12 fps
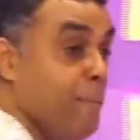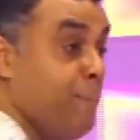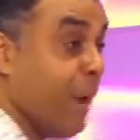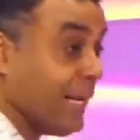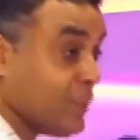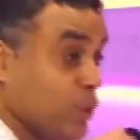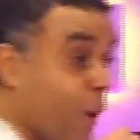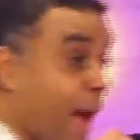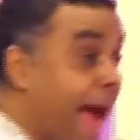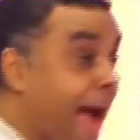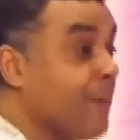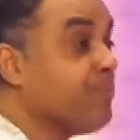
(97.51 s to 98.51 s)
But you
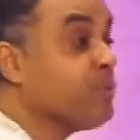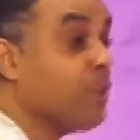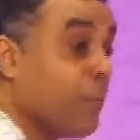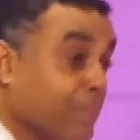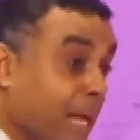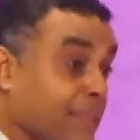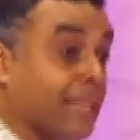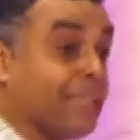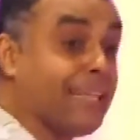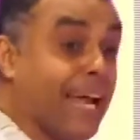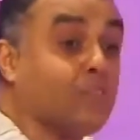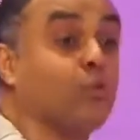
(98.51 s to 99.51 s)
have sometimes a
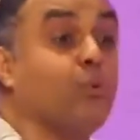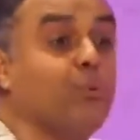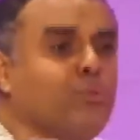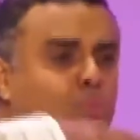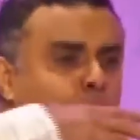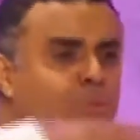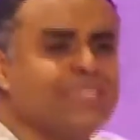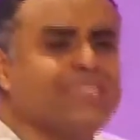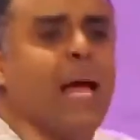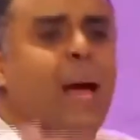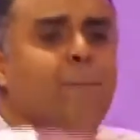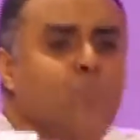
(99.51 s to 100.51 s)
chance to, to
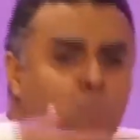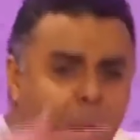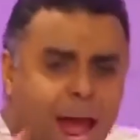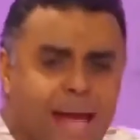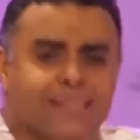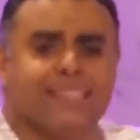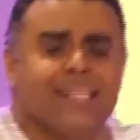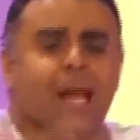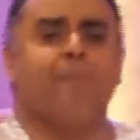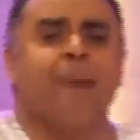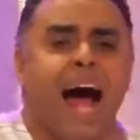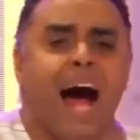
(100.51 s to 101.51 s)
somewhere,
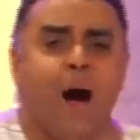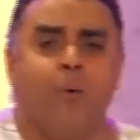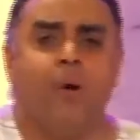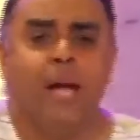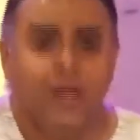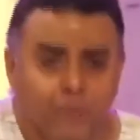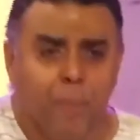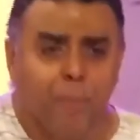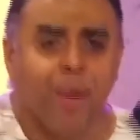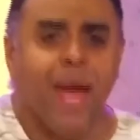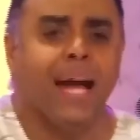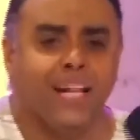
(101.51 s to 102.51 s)
somehow
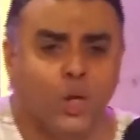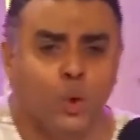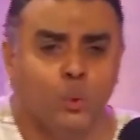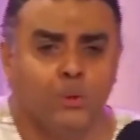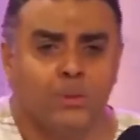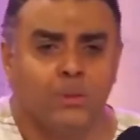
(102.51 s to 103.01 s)
repay good